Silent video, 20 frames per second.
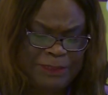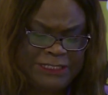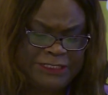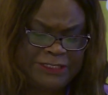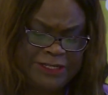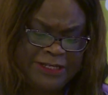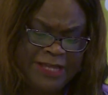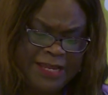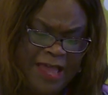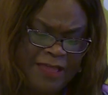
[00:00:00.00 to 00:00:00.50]
but
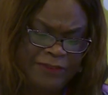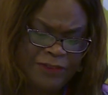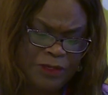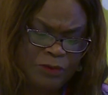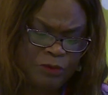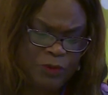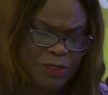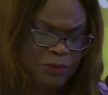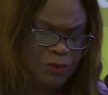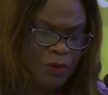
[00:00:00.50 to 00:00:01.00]

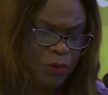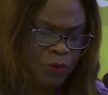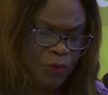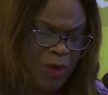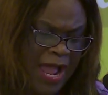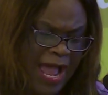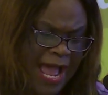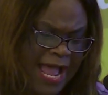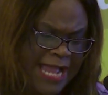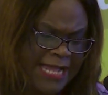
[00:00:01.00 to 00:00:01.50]
together we will
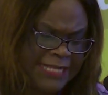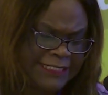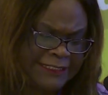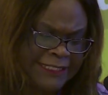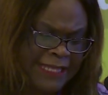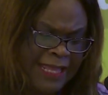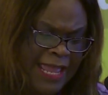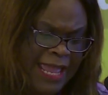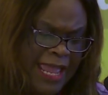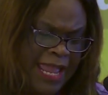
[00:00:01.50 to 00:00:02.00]
rise